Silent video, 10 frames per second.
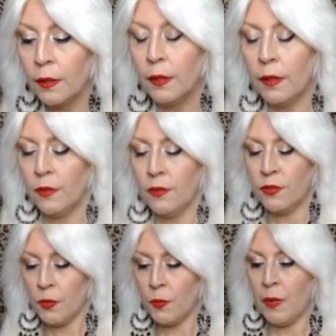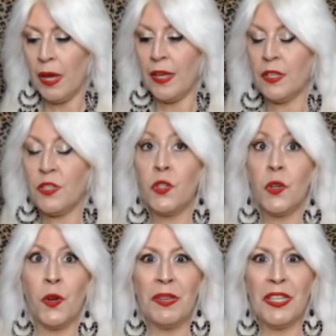So my stormy,
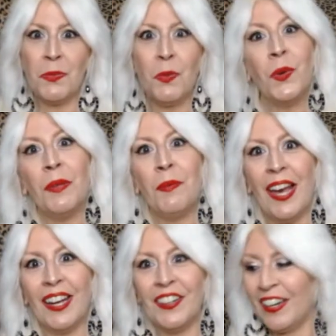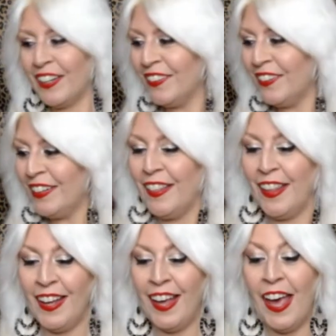spooky background that I
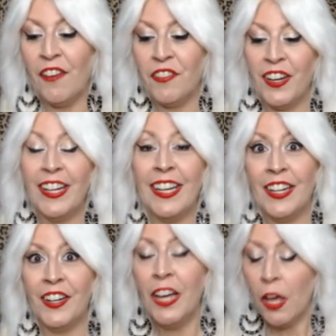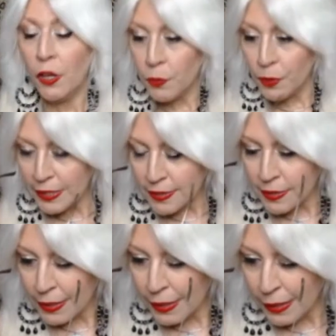have right here, you can
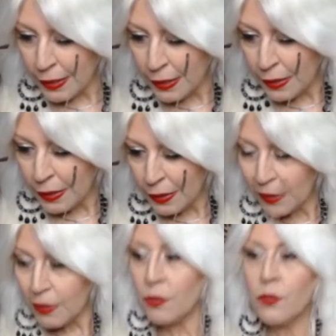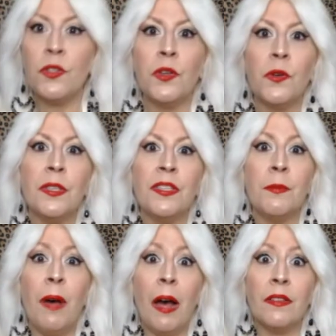see, so you can see
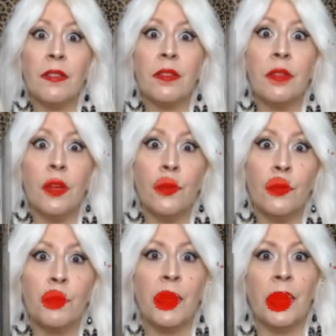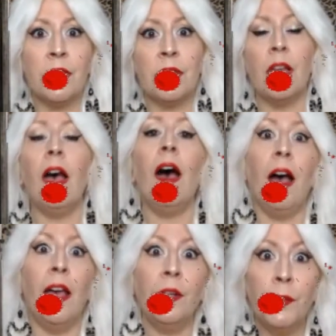boxes and totes because I had
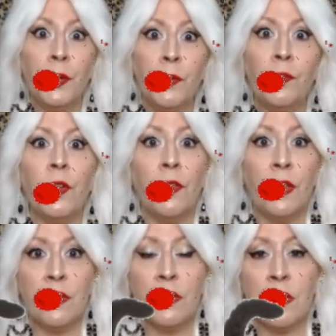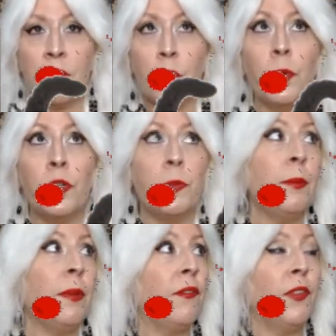moved. This is going to be my
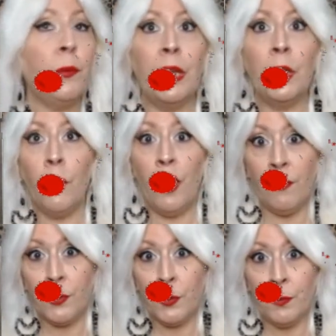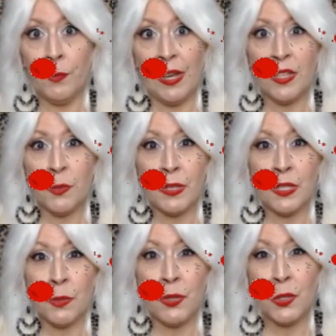filming craft room, my husband's
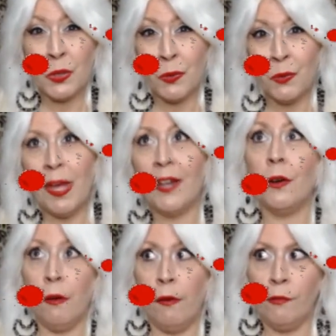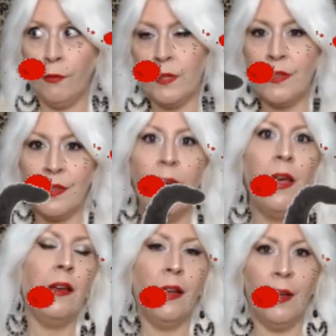music room, and our office
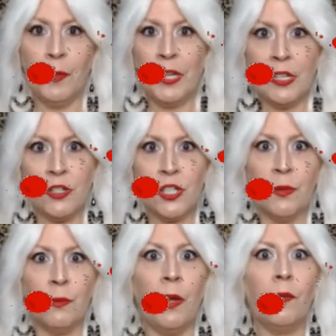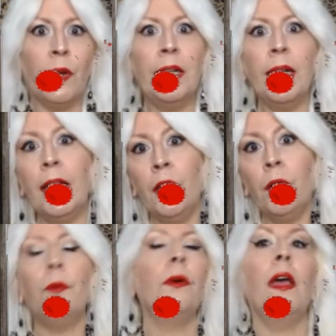combination. But right now,
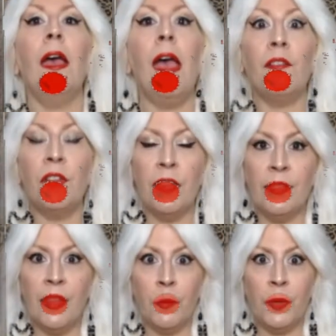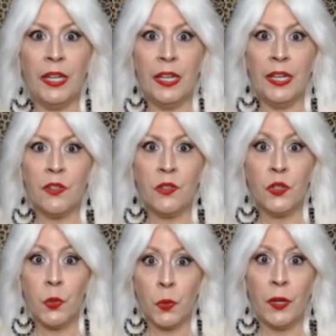everything that we need is stored
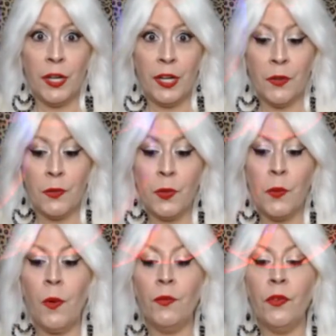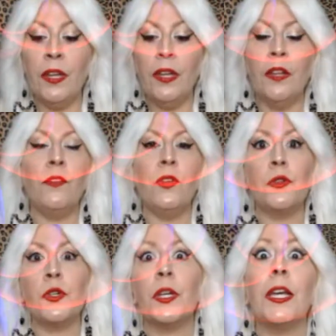here. So hopefully in the future,
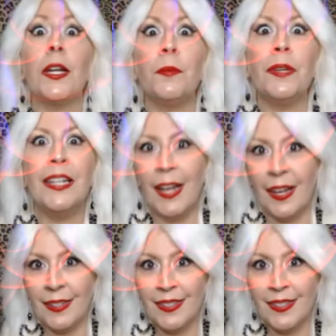it'll be nice.